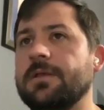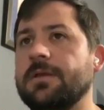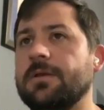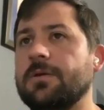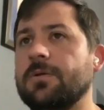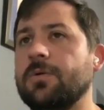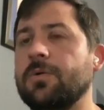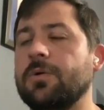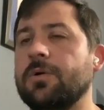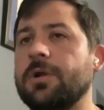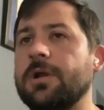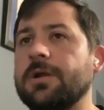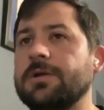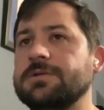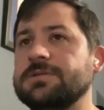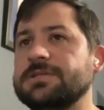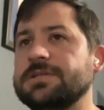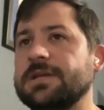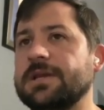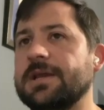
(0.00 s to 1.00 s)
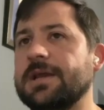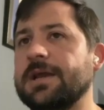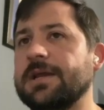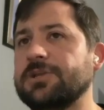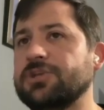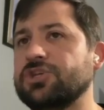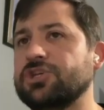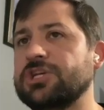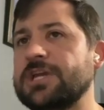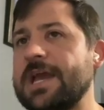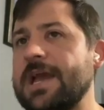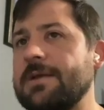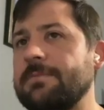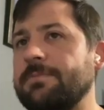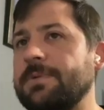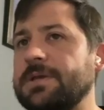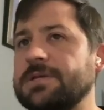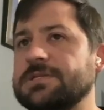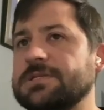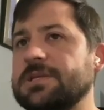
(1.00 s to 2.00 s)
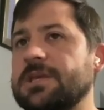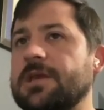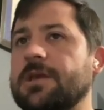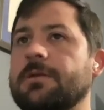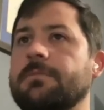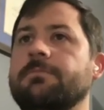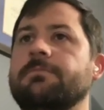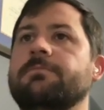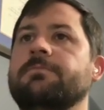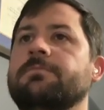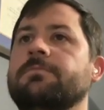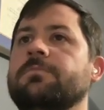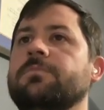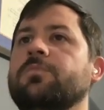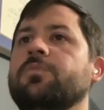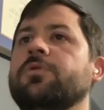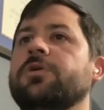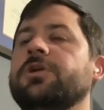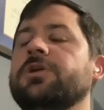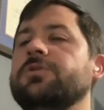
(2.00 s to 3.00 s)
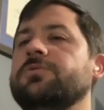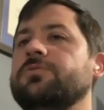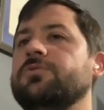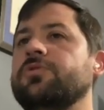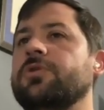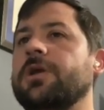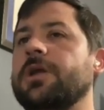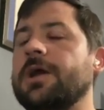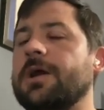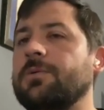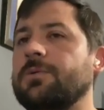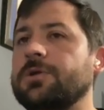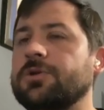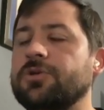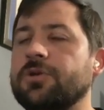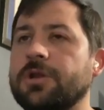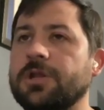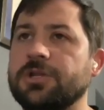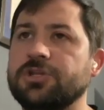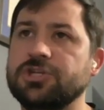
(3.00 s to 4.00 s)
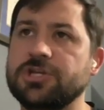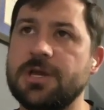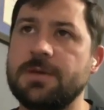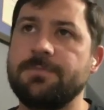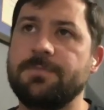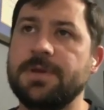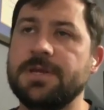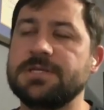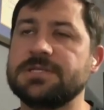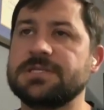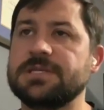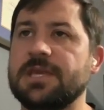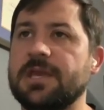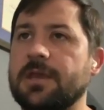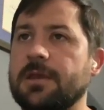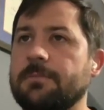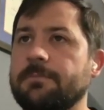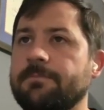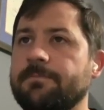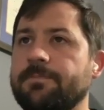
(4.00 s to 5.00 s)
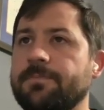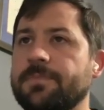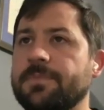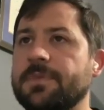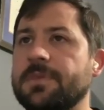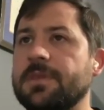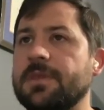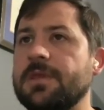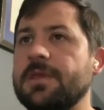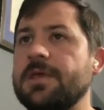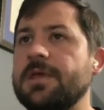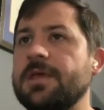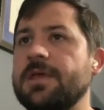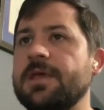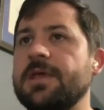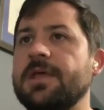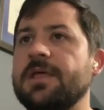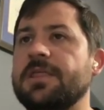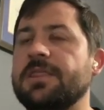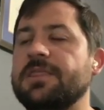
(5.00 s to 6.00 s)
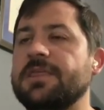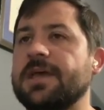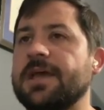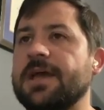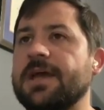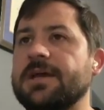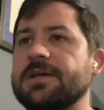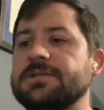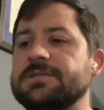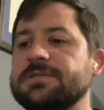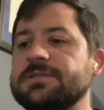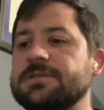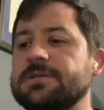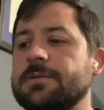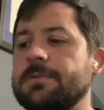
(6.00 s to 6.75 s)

or I would say a chat-based game. I want to create a chat-based game that